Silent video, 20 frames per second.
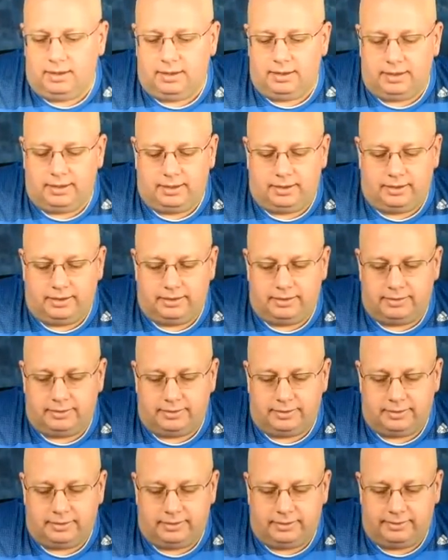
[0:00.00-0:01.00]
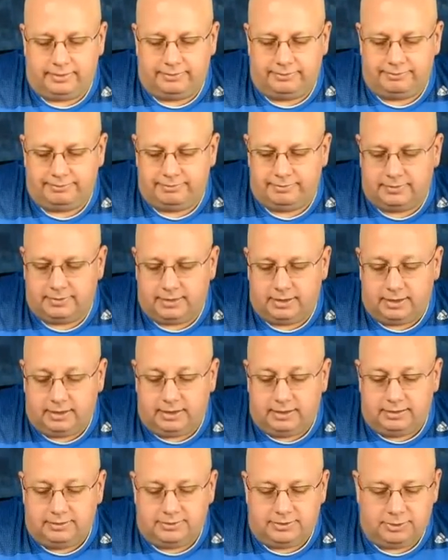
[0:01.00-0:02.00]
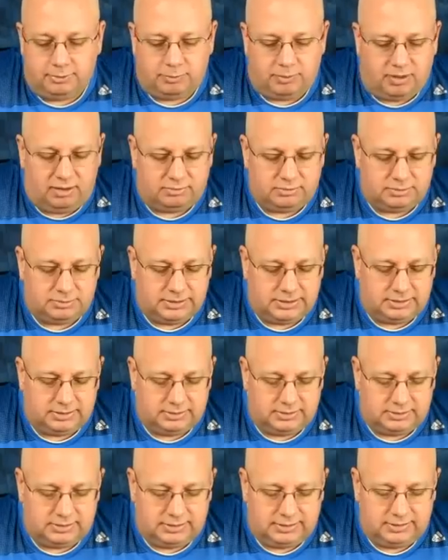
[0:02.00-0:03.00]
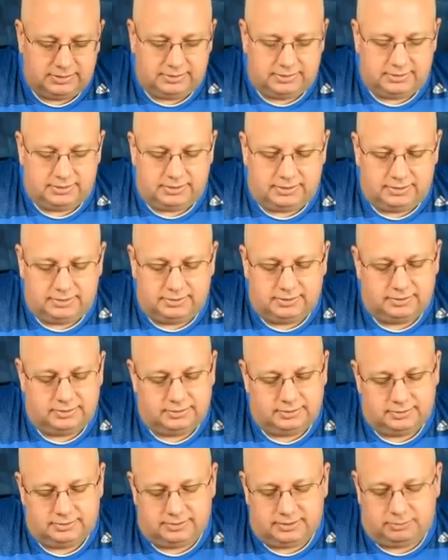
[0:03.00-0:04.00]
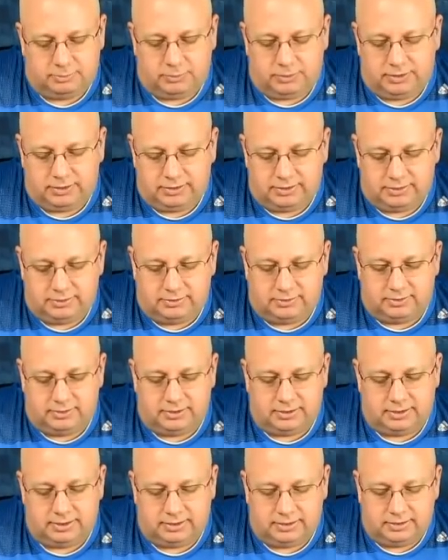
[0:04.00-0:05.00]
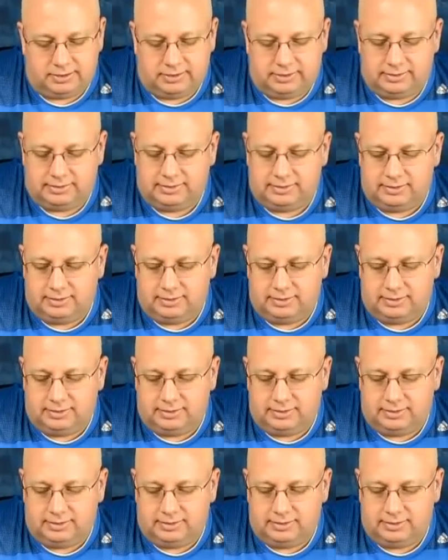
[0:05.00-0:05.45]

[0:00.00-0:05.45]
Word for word: And uh, see, the problem is that uh, someone is looking